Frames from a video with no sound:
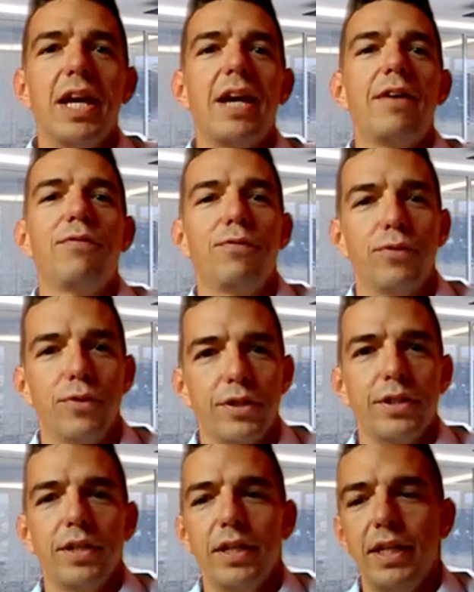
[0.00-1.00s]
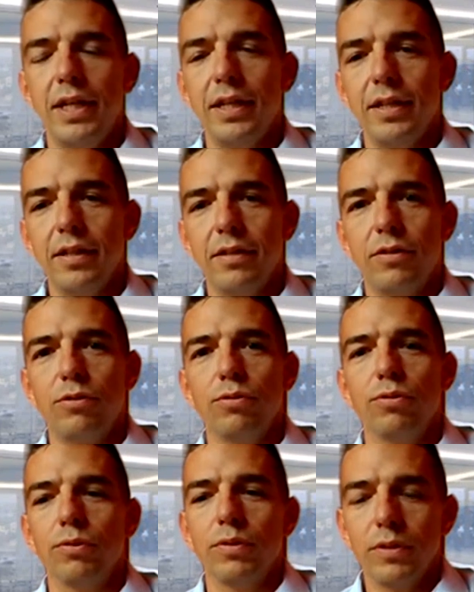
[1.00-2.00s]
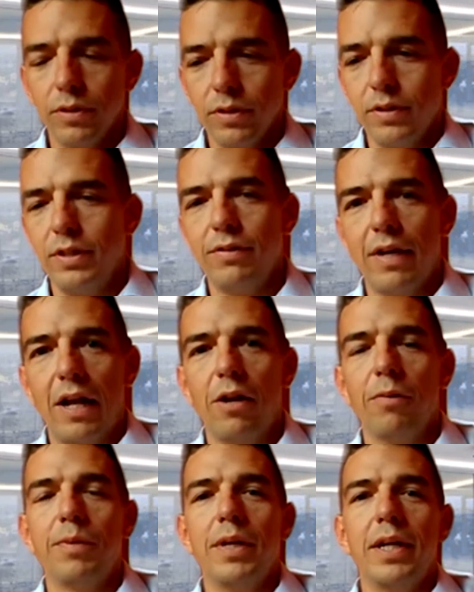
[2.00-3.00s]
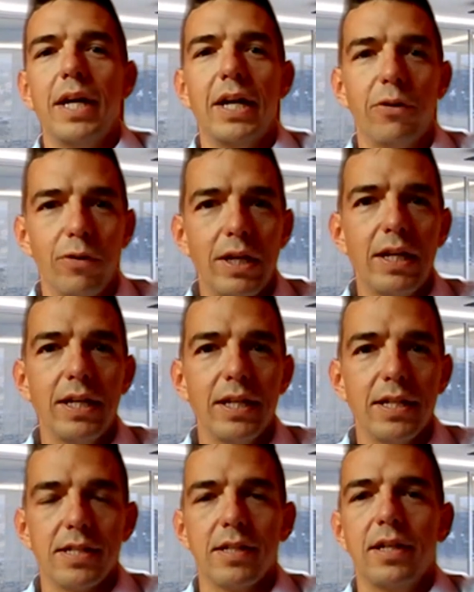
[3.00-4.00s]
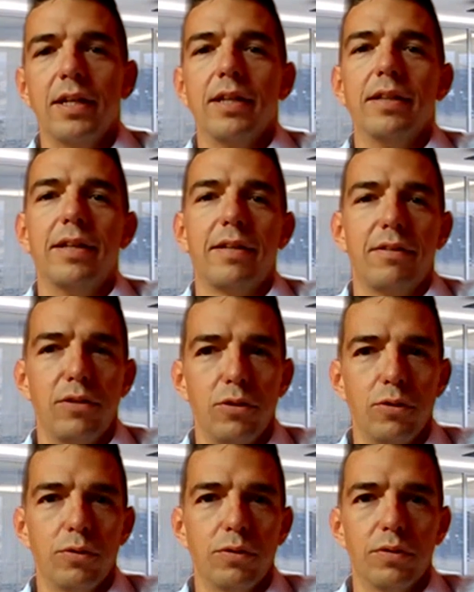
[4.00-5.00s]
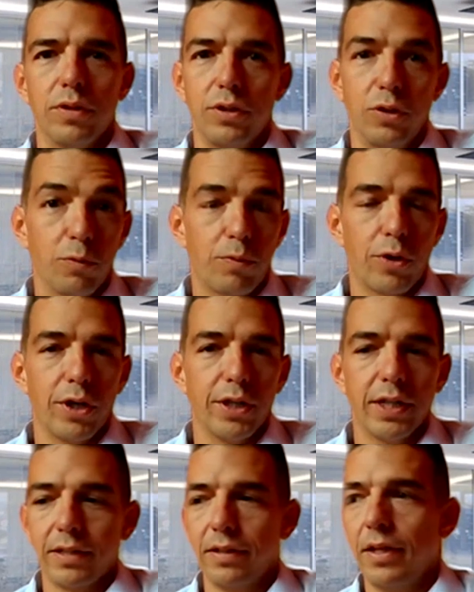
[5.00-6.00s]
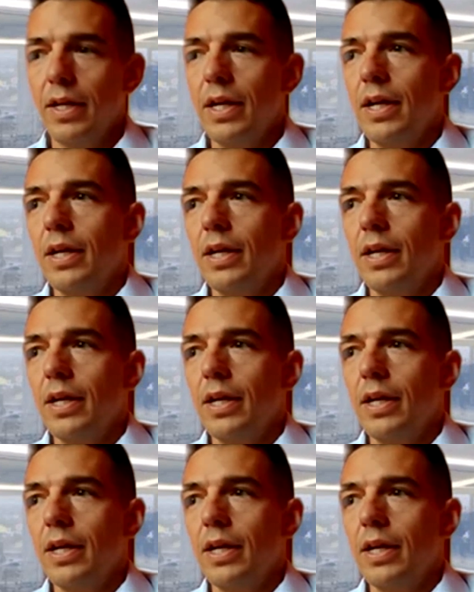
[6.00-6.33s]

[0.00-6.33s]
effort needed to develop and release that new product.